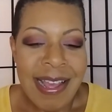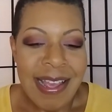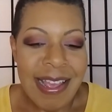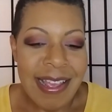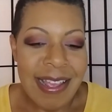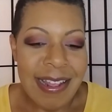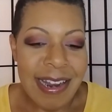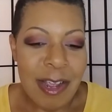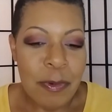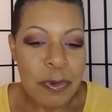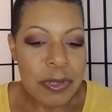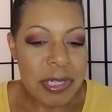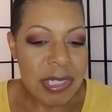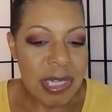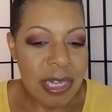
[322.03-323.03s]
And I
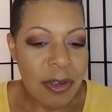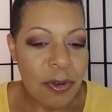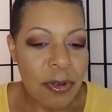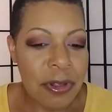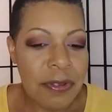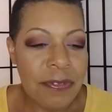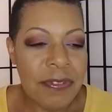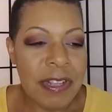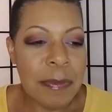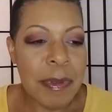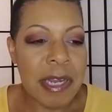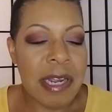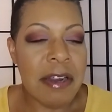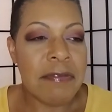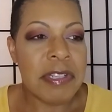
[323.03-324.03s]
will say all the
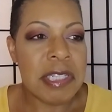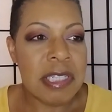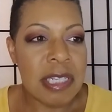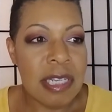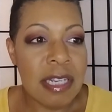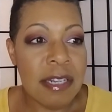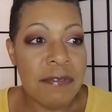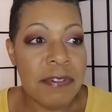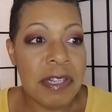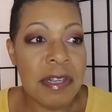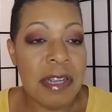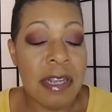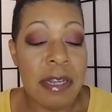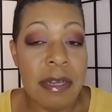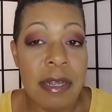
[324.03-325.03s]
feedback I received,
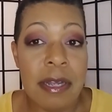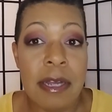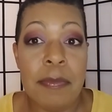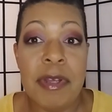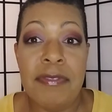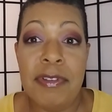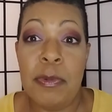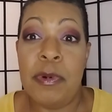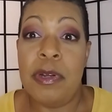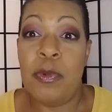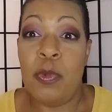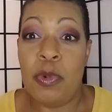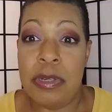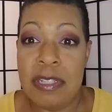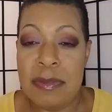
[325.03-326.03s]
um,
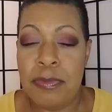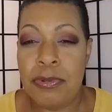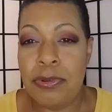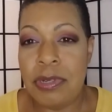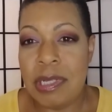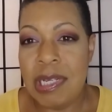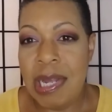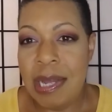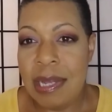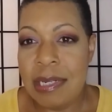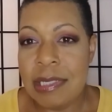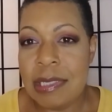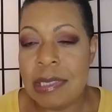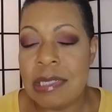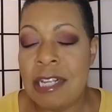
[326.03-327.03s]
everyone was brutally
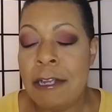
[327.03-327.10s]
honest.